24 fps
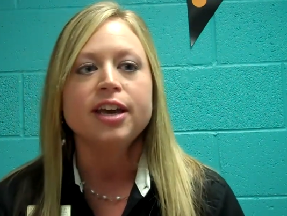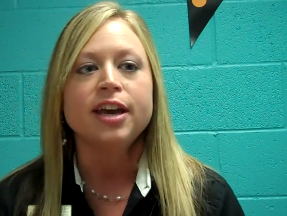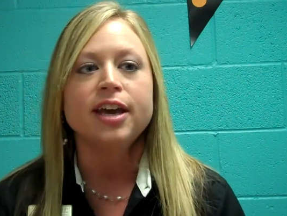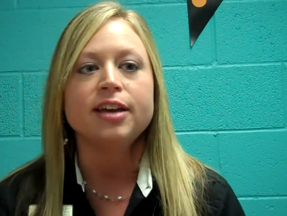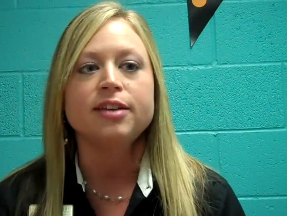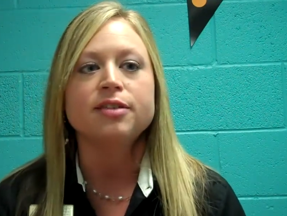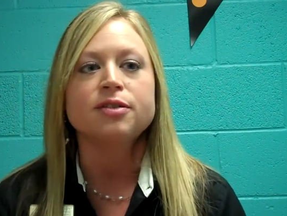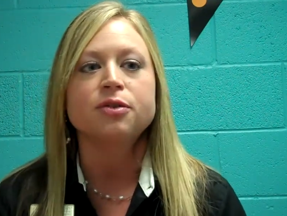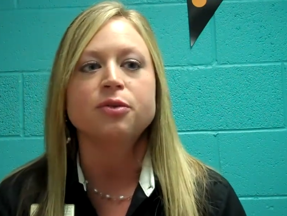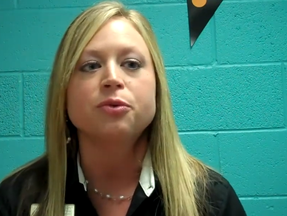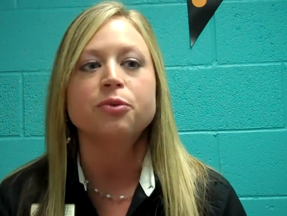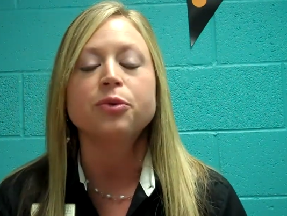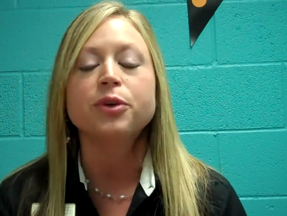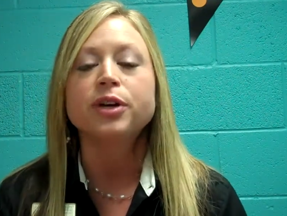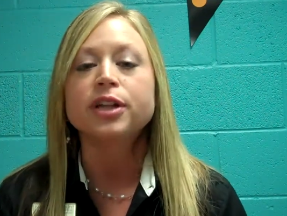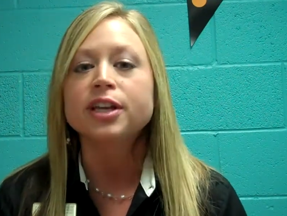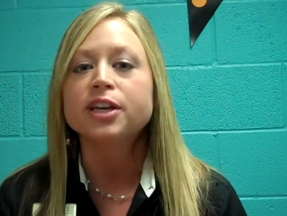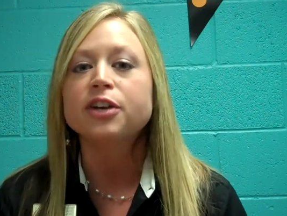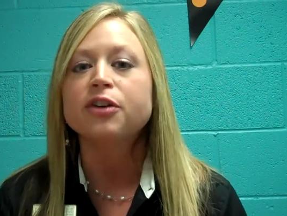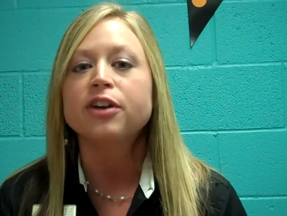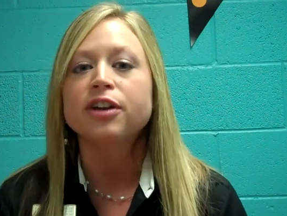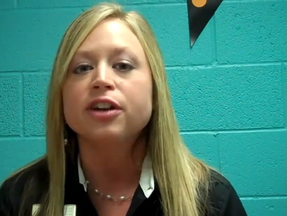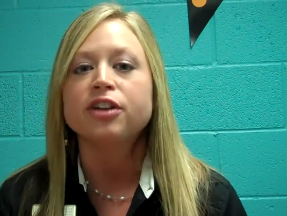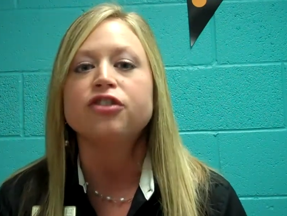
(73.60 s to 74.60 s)
is
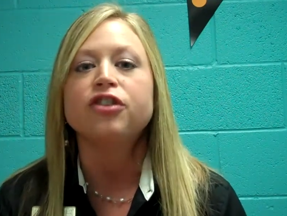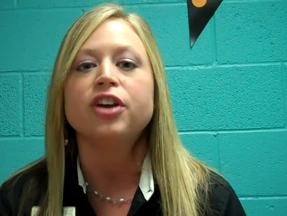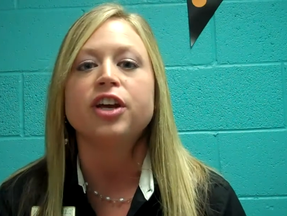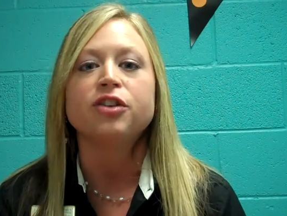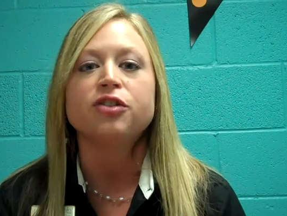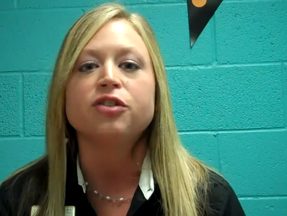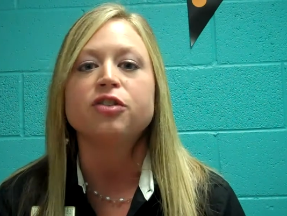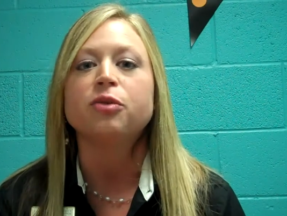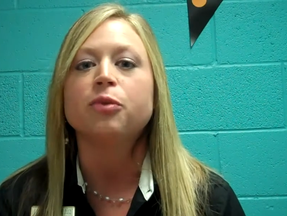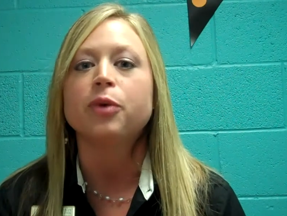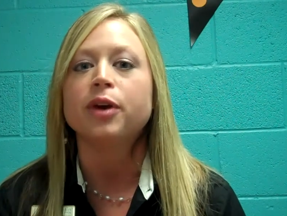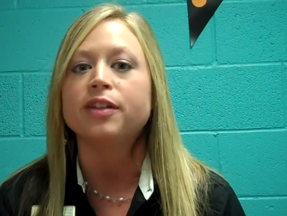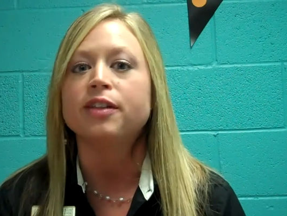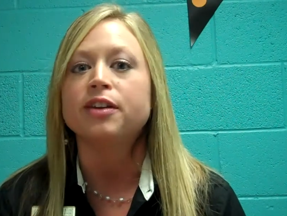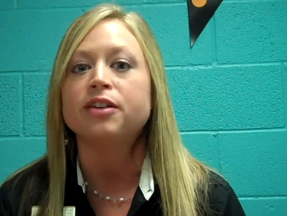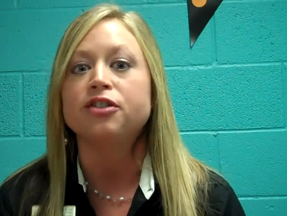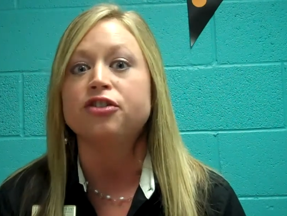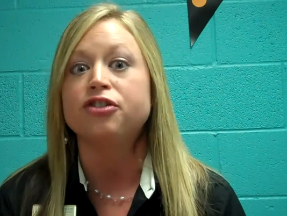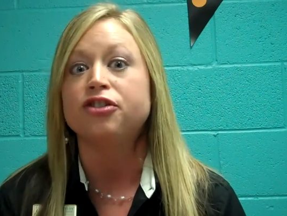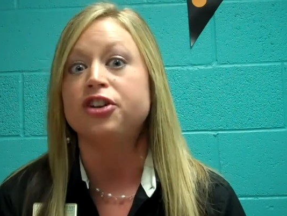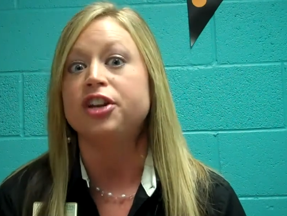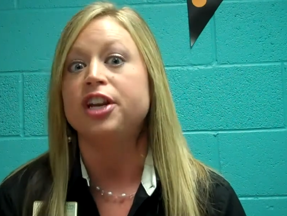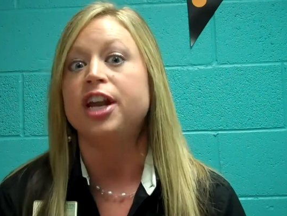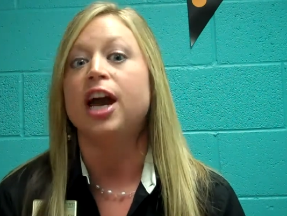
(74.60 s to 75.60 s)
really going to change the way that
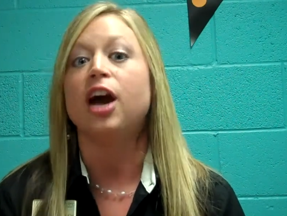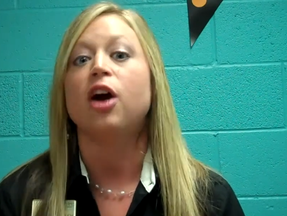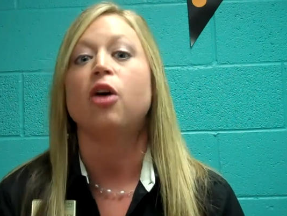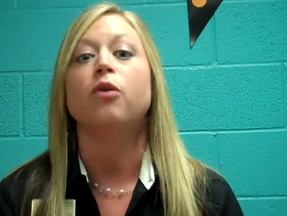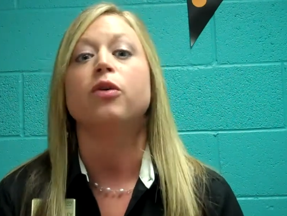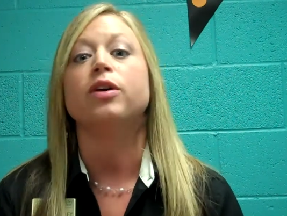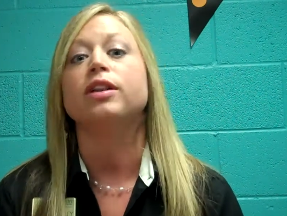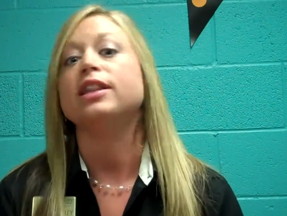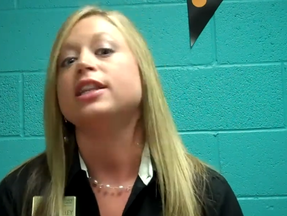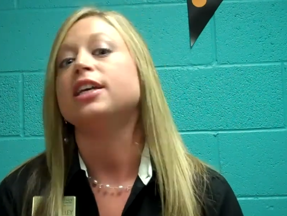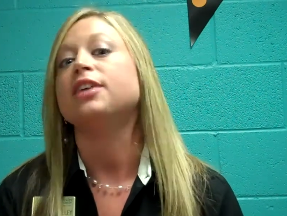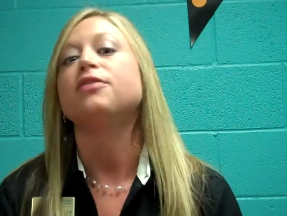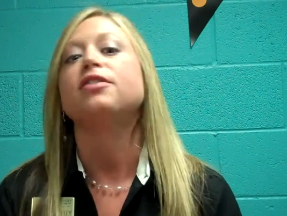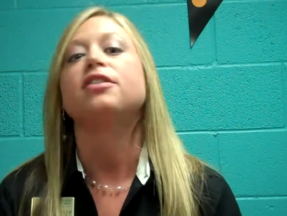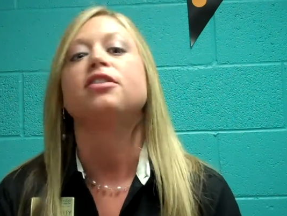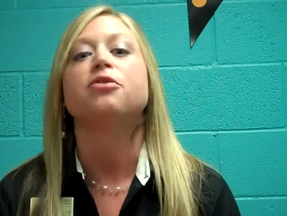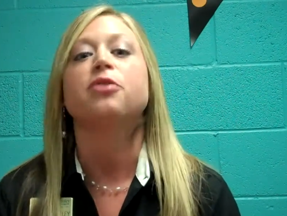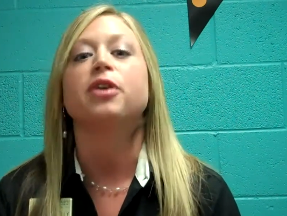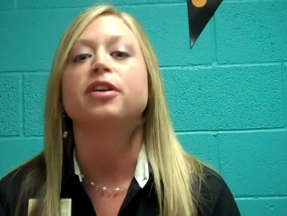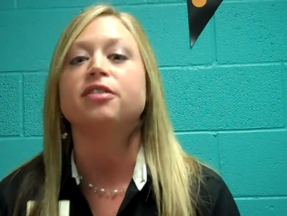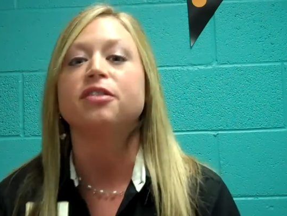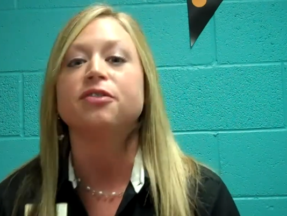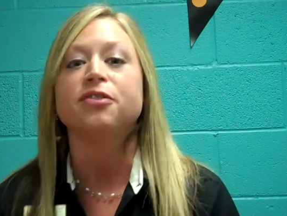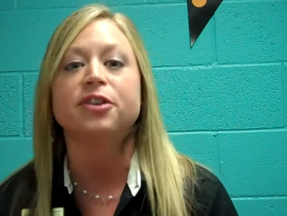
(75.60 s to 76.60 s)
she now lives the
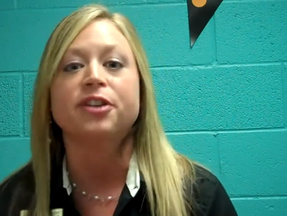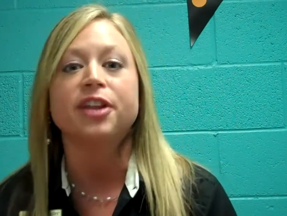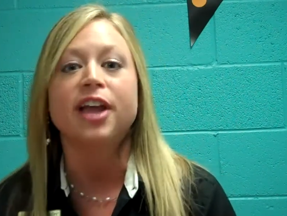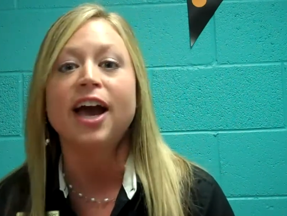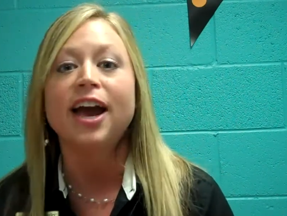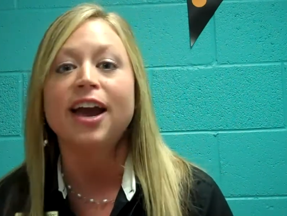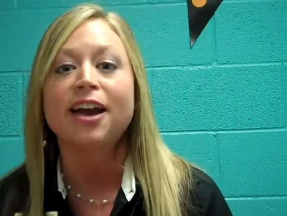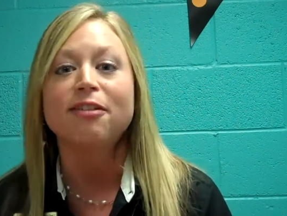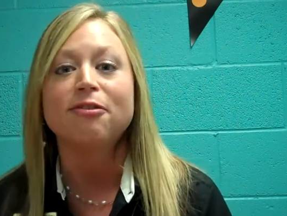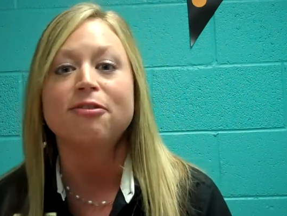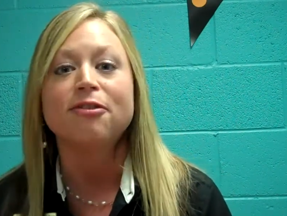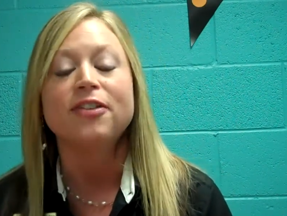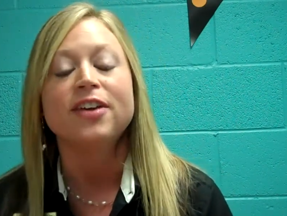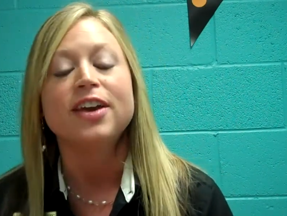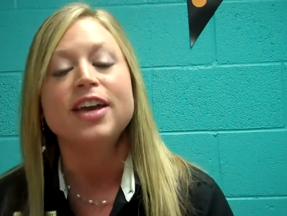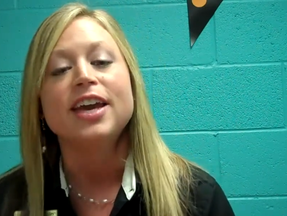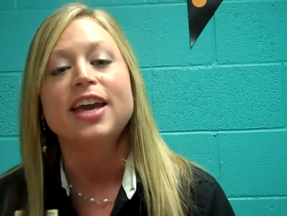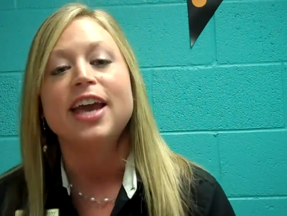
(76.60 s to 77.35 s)
rest of her life